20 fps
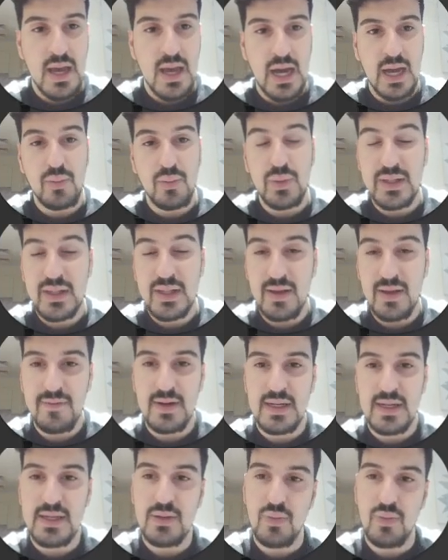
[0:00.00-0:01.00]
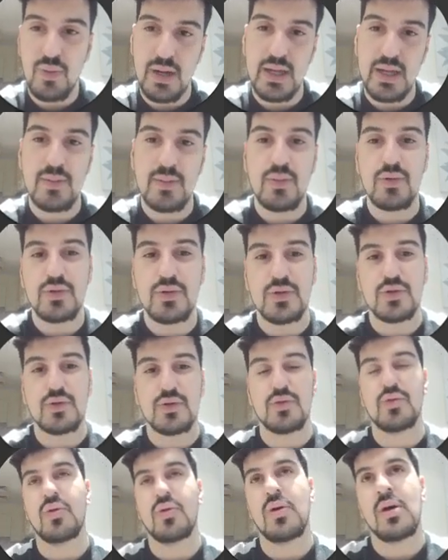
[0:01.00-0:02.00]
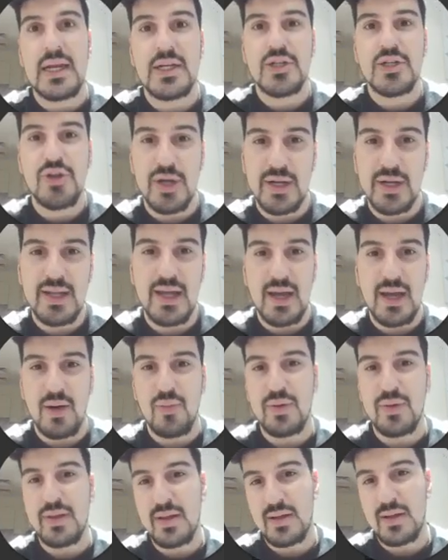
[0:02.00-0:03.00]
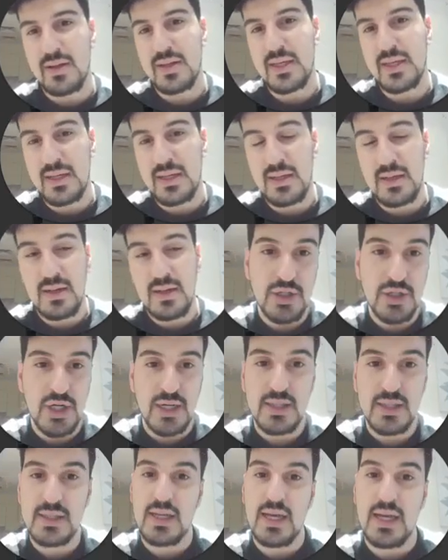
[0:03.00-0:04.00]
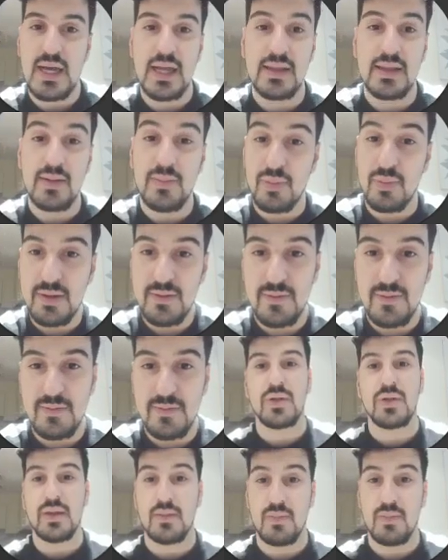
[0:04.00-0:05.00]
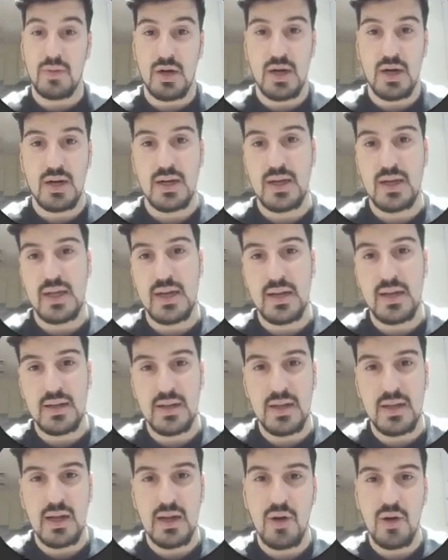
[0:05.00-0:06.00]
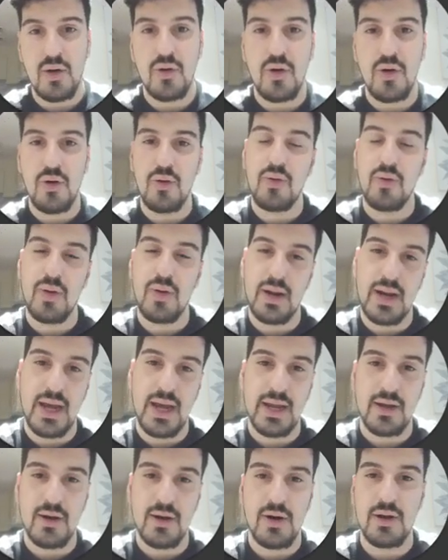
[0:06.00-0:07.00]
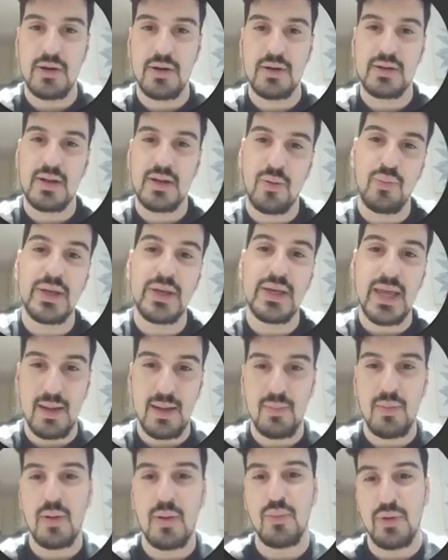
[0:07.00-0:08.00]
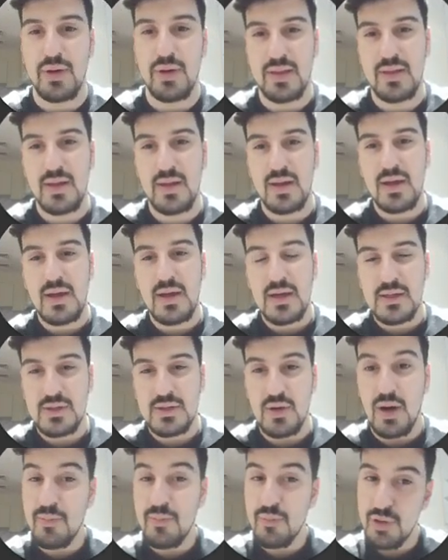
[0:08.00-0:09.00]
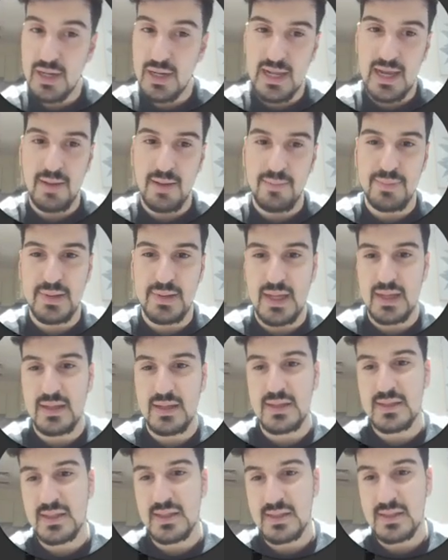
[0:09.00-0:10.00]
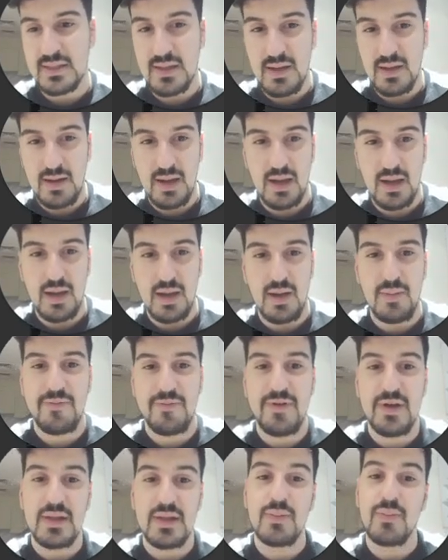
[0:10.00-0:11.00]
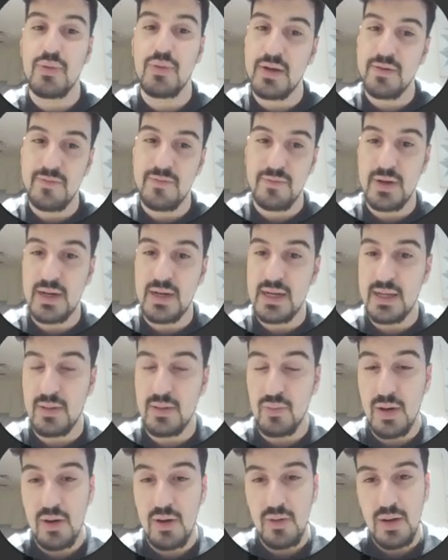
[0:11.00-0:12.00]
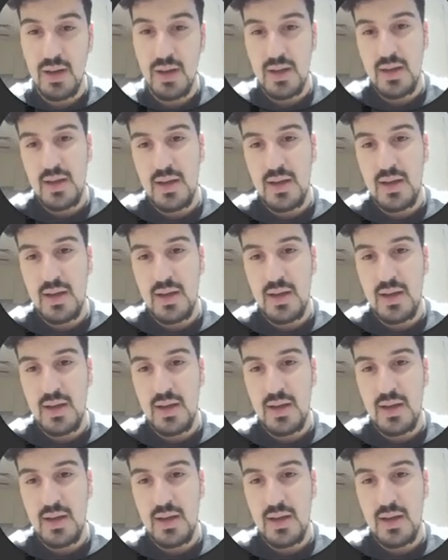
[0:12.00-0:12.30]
And we definitely were able to illustrate that within the project and the brief, the mark and logo and icon that we came up with. So I'm really happy that this has fit the brief really well.